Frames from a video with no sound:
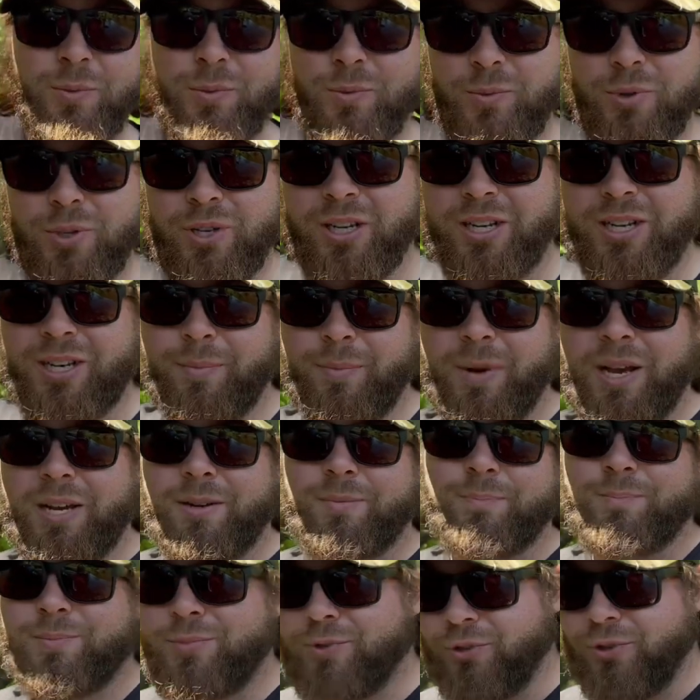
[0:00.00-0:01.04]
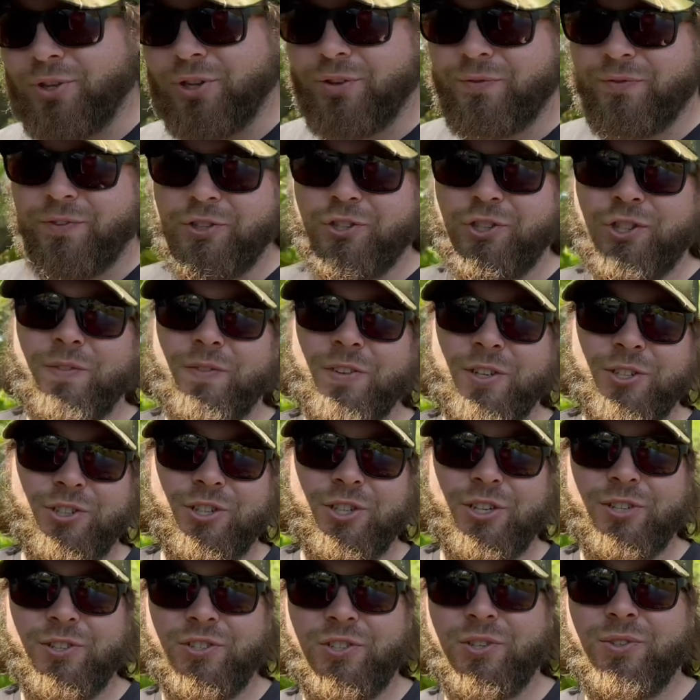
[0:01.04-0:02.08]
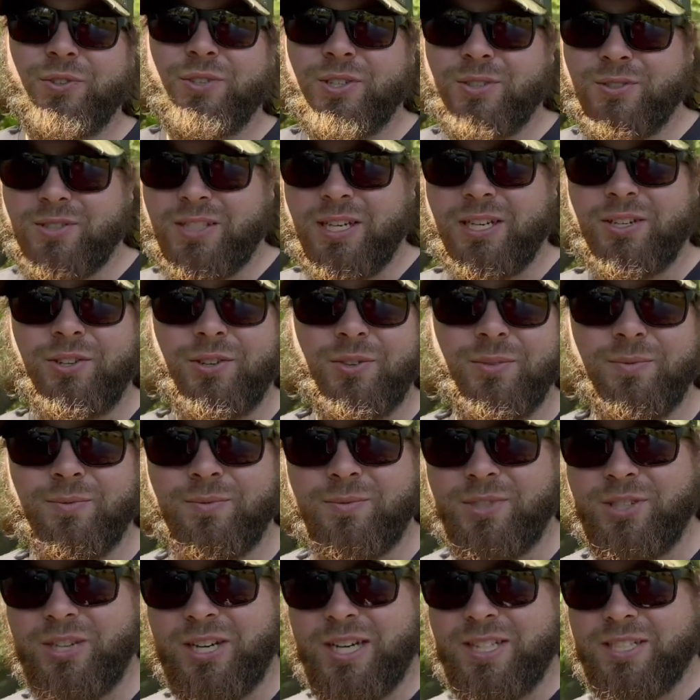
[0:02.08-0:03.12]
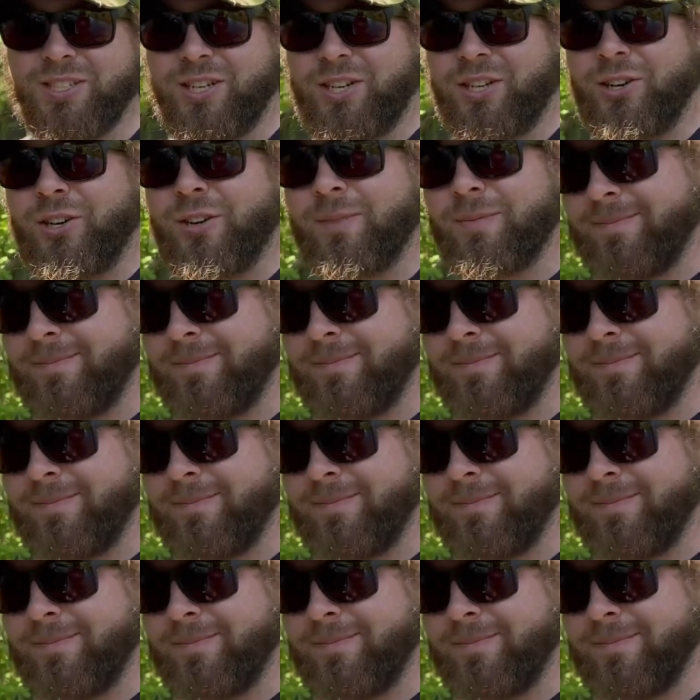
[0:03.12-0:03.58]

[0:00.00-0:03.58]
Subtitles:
We're going to come back, do another fishing adventure here soon. So stay tuned. See you guys later.